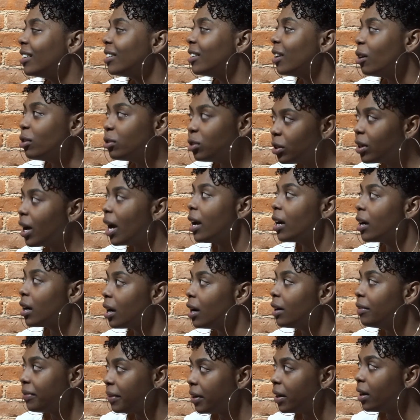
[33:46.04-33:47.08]
Don't you got a
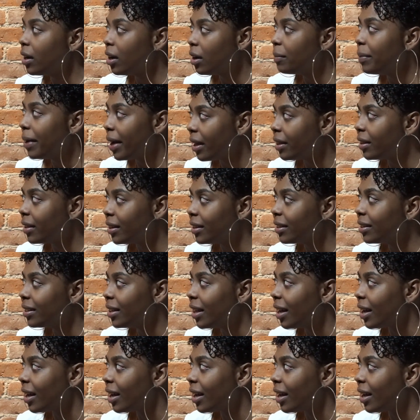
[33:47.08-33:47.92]
girlfriend to go bother?